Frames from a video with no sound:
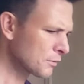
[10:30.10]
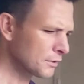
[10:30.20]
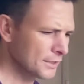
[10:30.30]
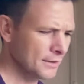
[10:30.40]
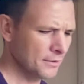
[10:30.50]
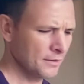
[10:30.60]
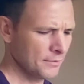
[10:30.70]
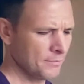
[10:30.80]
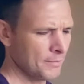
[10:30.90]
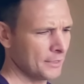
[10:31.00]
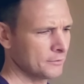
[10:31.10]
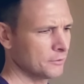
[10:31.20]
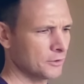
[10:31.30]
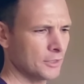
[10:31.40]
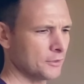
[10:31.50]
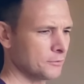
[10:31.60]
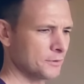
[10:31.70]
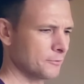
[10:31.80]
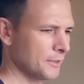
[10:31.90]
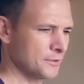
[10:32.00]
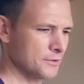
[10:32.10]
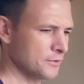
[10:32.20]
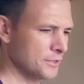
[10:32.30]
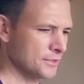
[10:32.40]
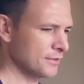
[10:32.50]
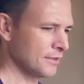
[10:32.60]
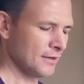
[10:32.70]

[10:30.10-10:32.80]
really, the Laurel hardware wears are just